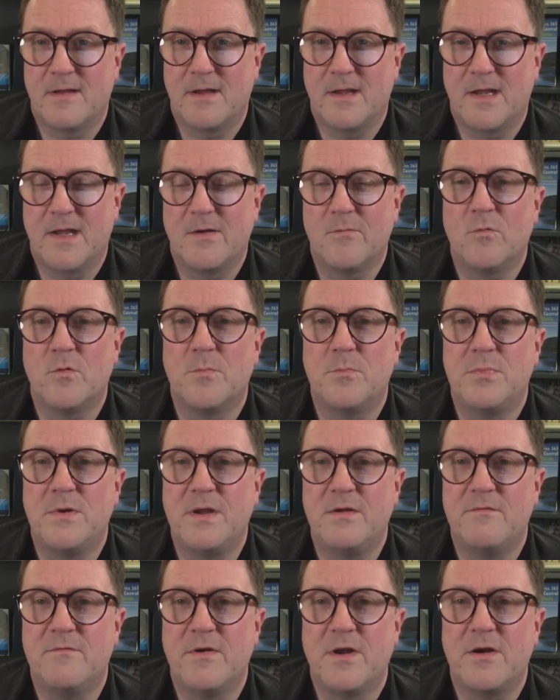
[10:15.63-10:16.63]
it would
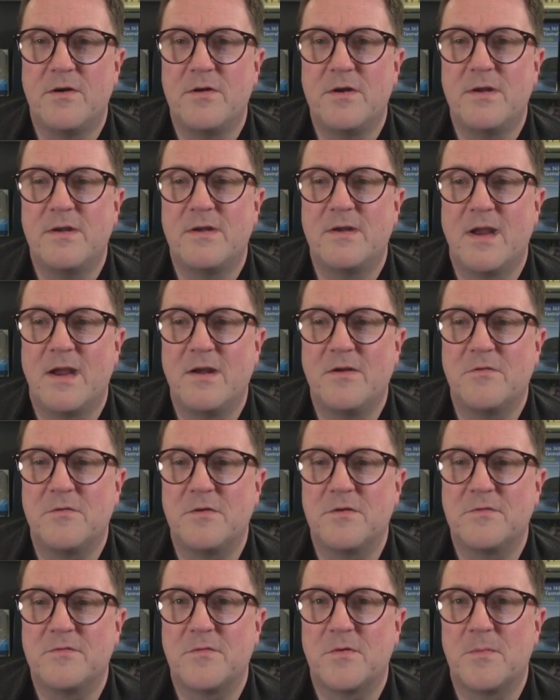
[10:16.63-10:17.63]
be very
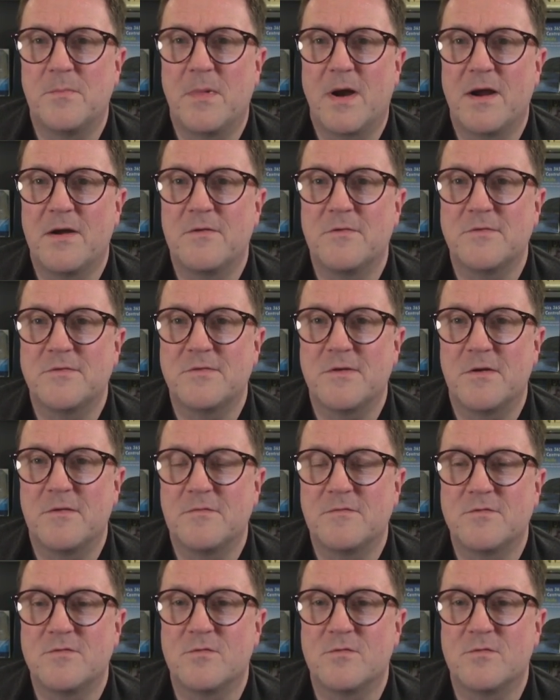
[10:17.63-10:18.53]
dangerous for Microsoft